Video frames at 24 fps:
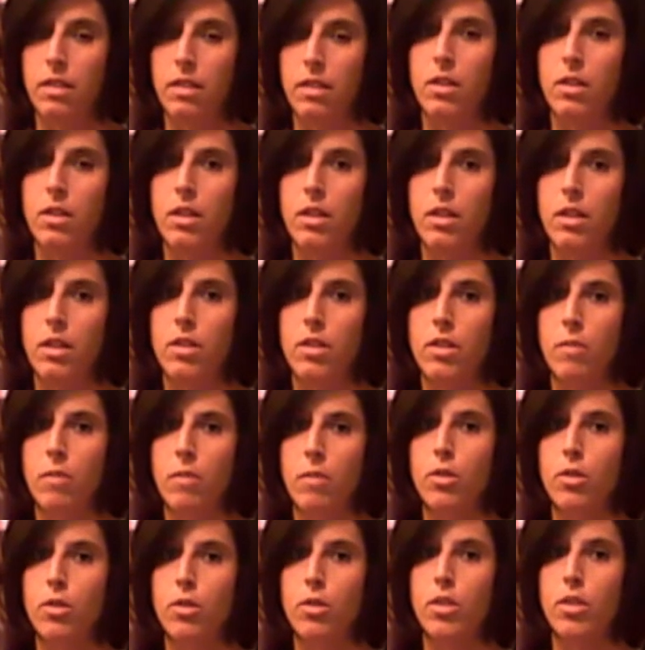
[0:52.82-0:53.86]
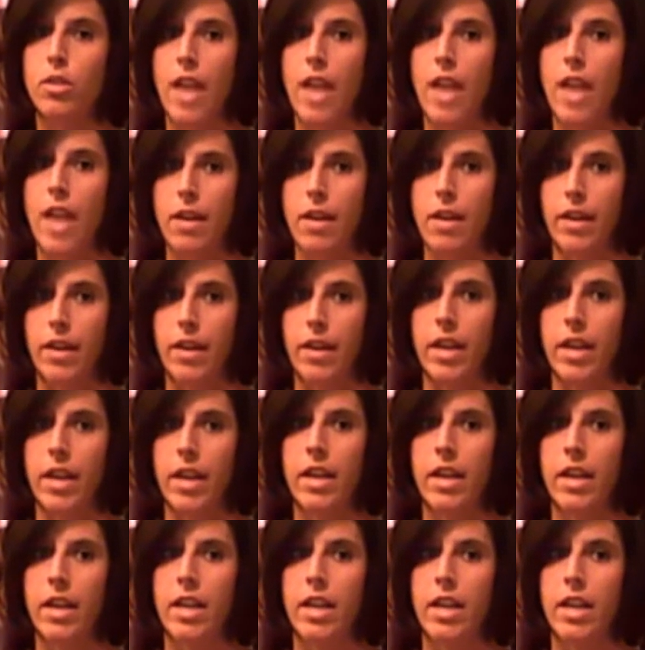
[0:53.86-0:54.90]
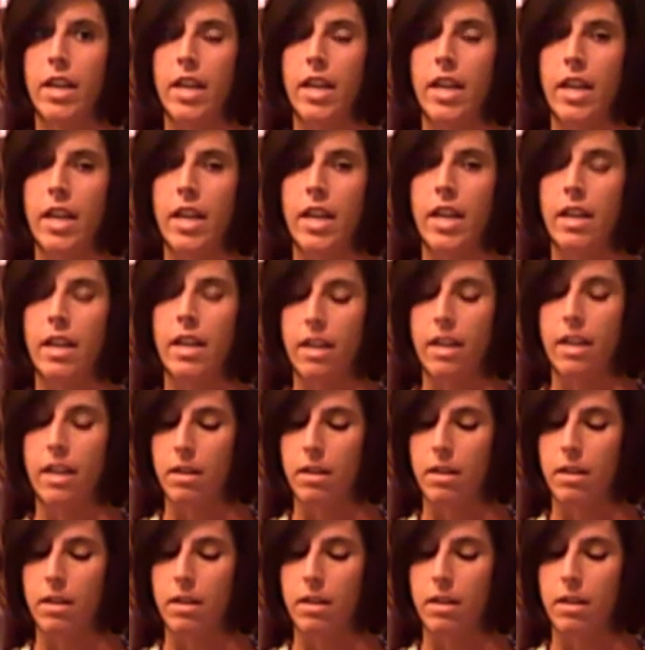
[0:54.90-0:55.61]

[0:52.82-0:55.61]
So those numbers are staggering, and